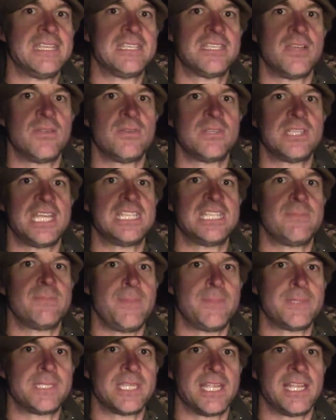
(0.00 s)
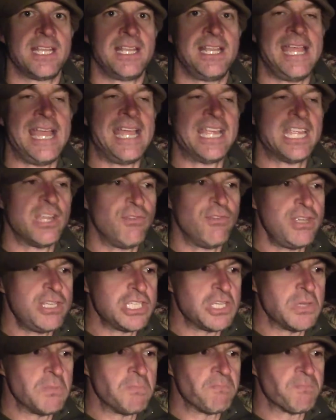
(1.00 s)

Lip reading: don't tend to be particularly accurate,